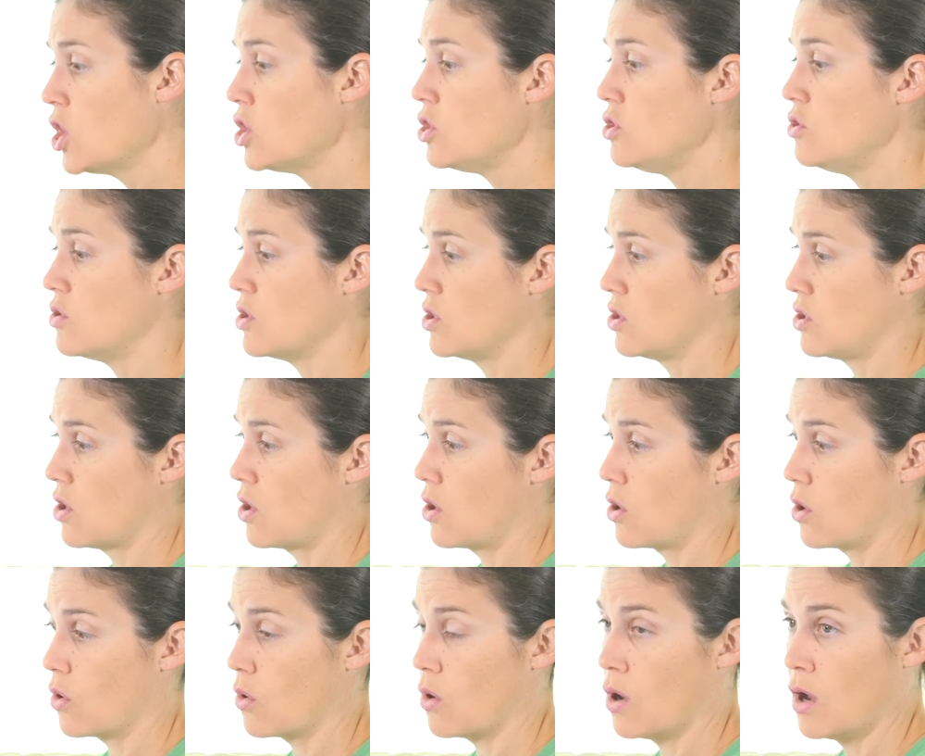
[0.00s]
You can
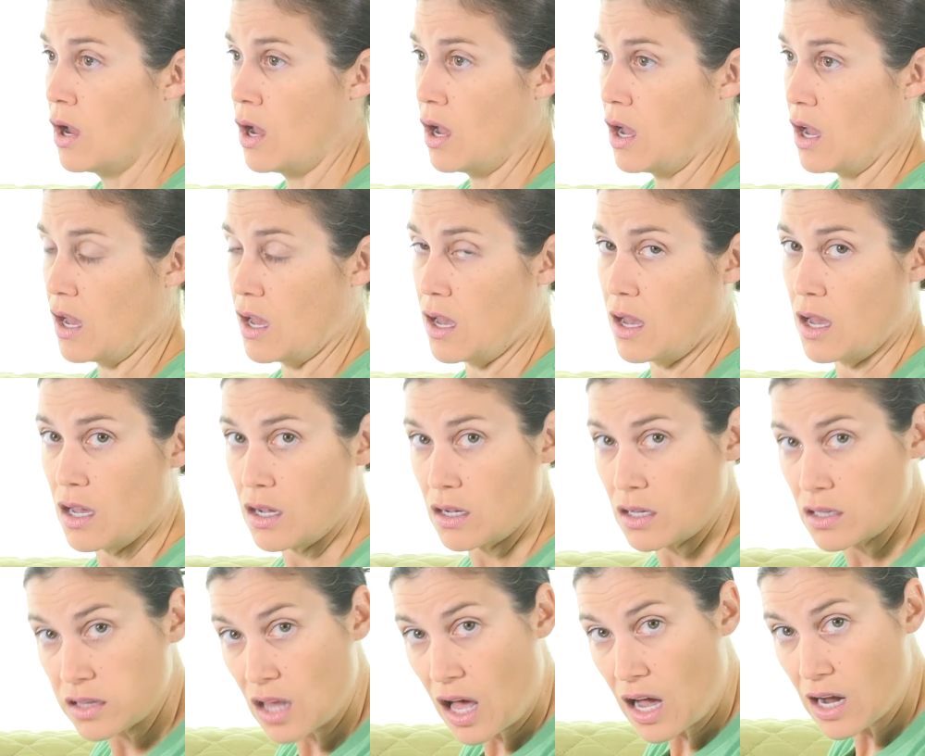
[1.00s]
go uh,
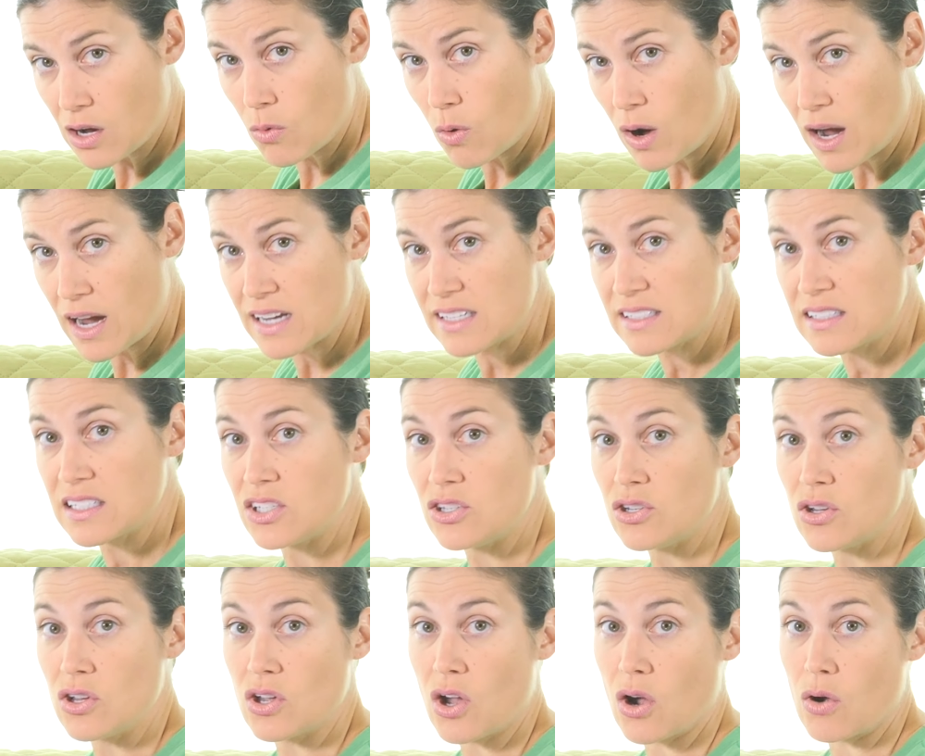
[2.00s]
clockwise and you
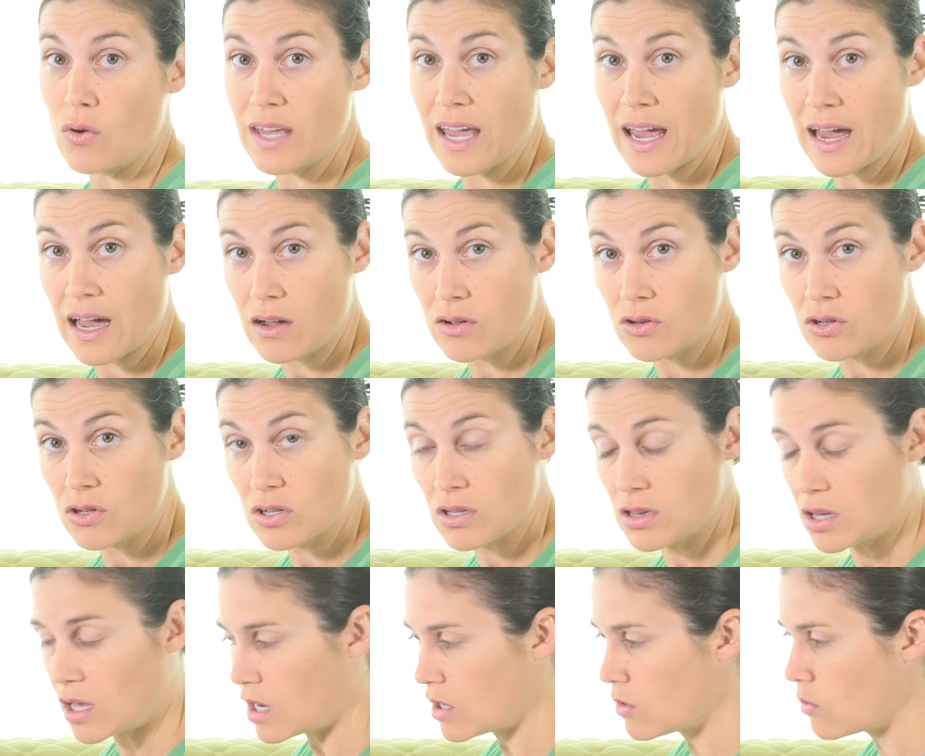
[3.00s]
can go
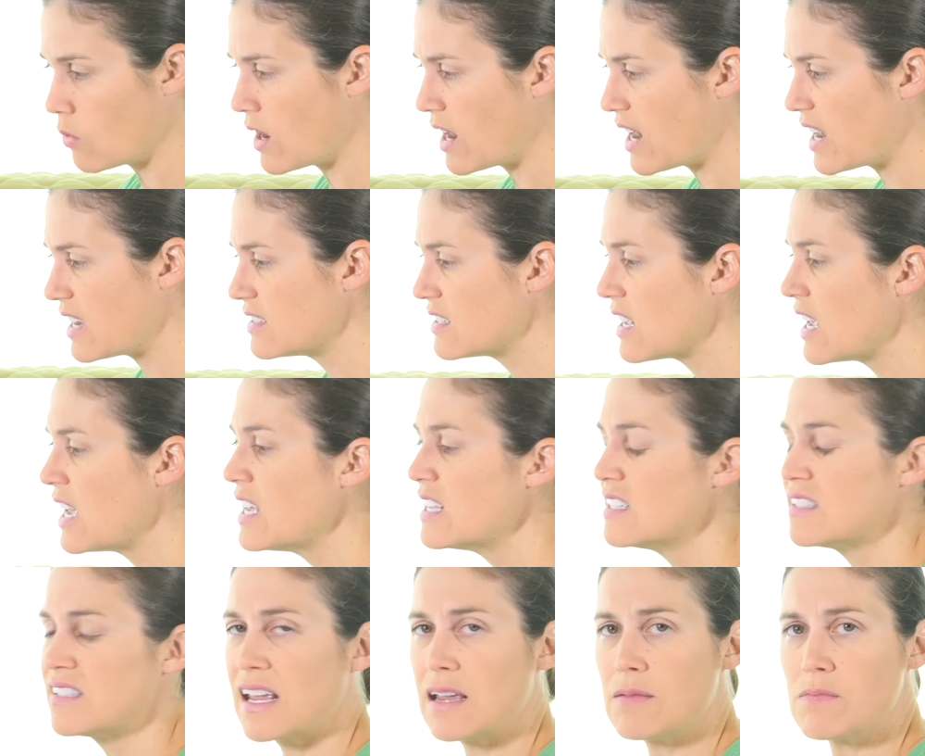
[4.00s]
counterclockwise.
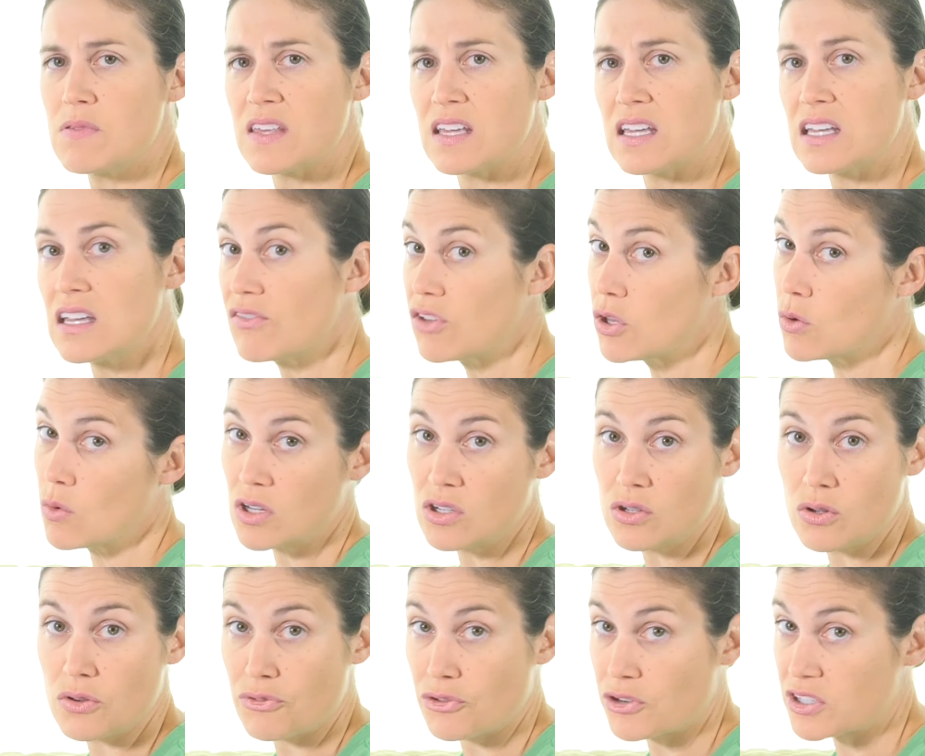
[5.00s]
Same thing if you want to
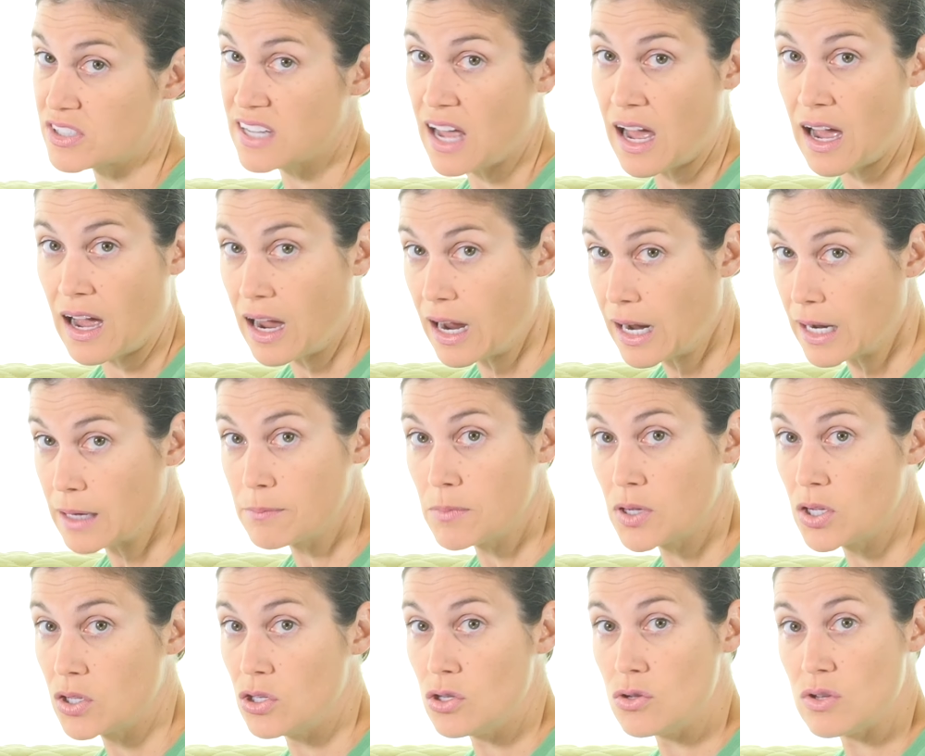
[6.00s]
do it for time,
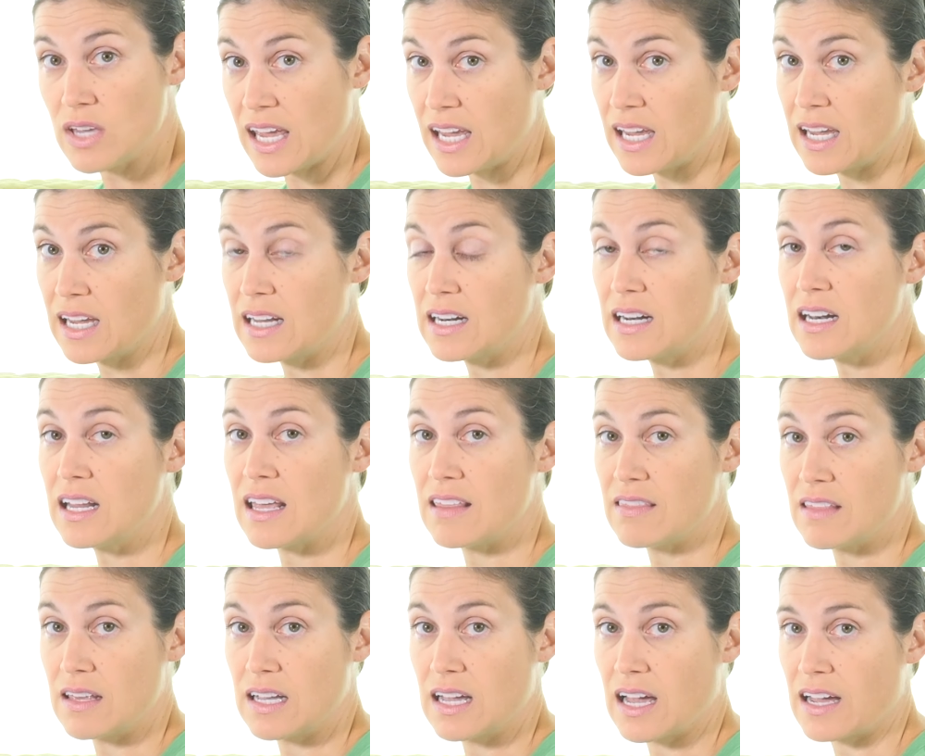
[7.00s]
you can and
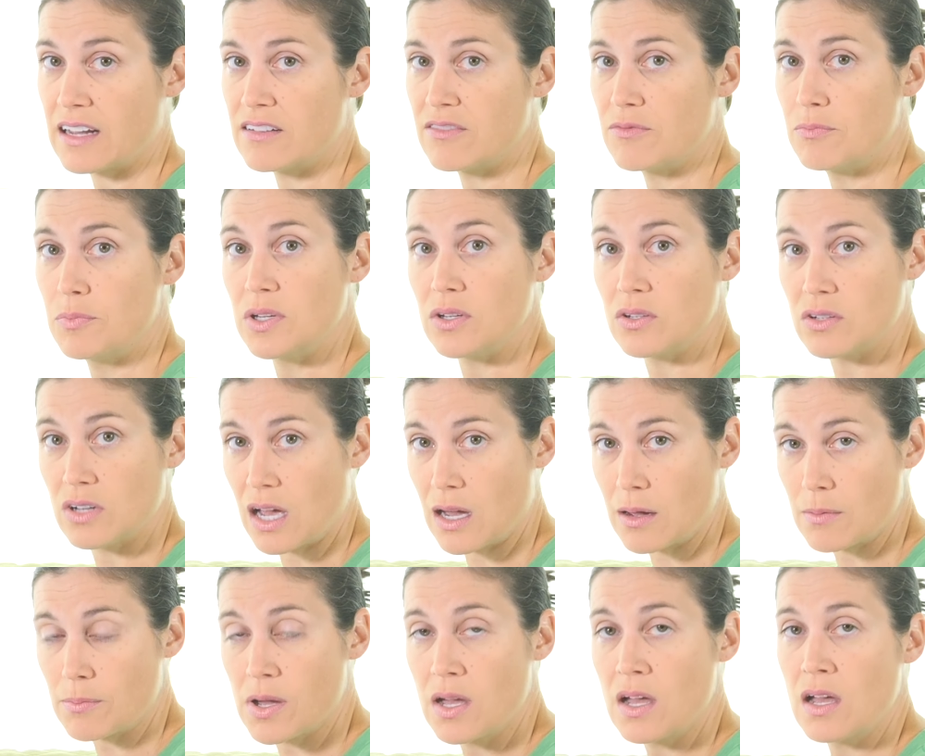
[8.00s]
then kind of build
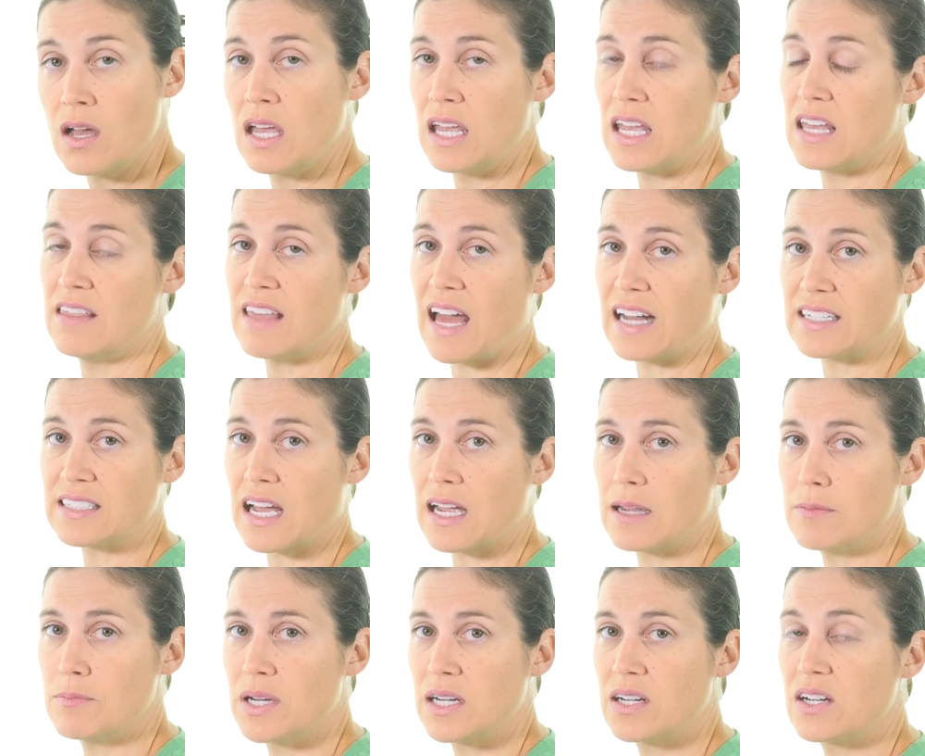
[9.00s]
up in that
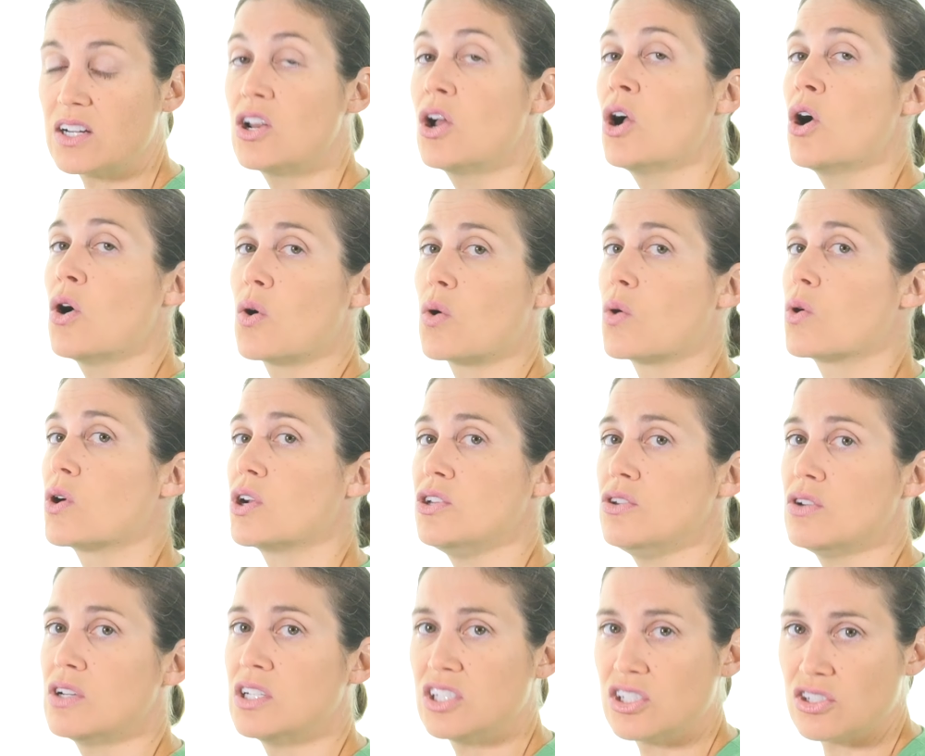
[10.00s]
time period or
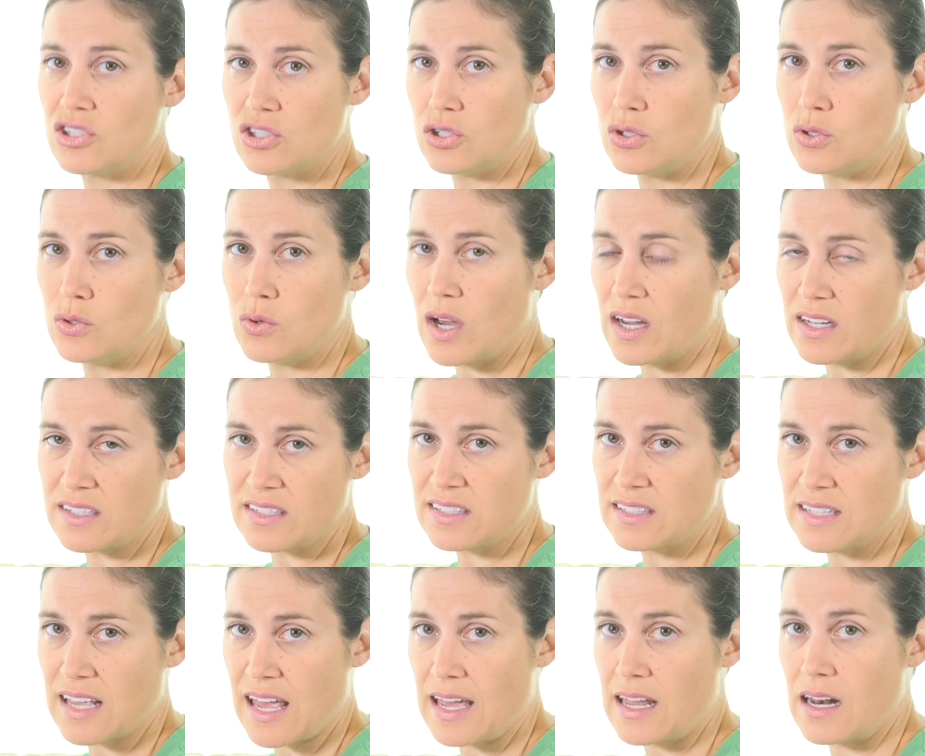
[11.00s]
you can just do a
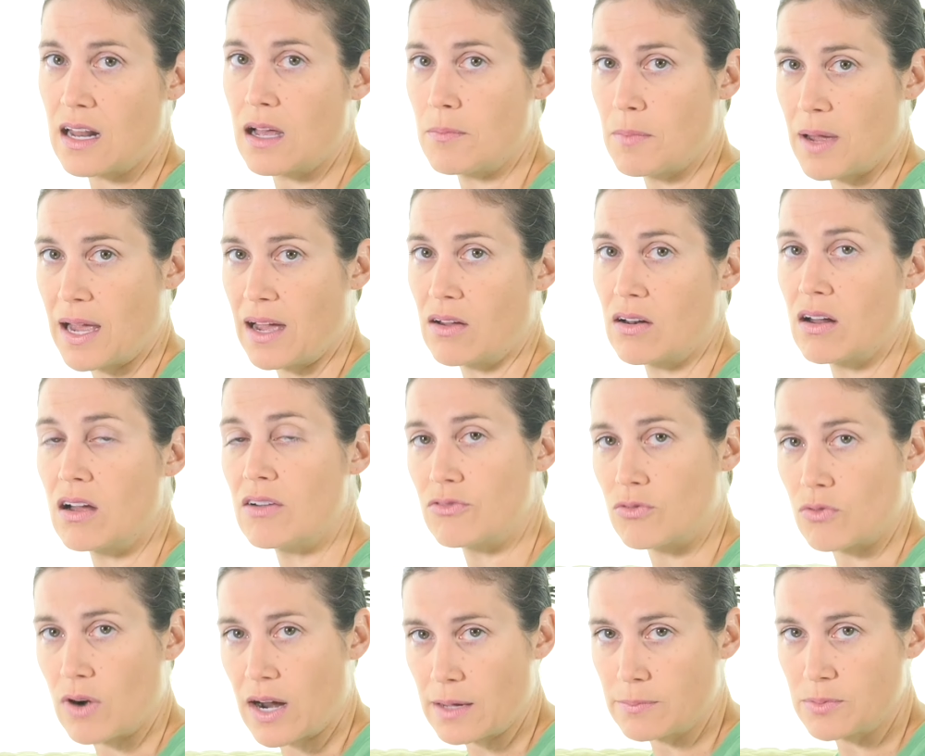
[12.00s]
set amount of
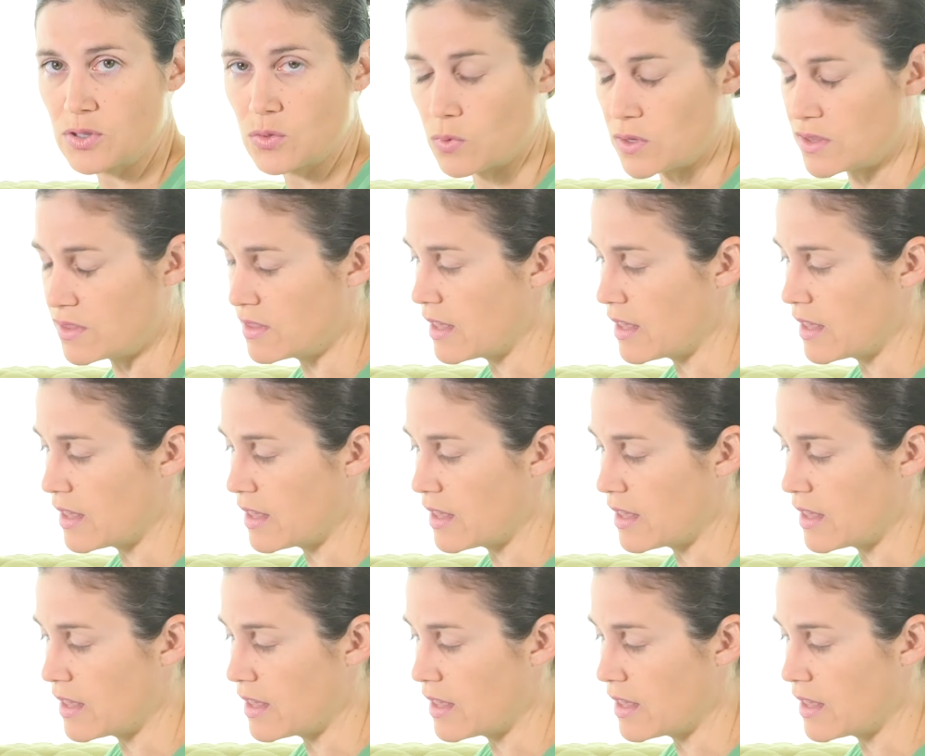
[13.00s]
reps with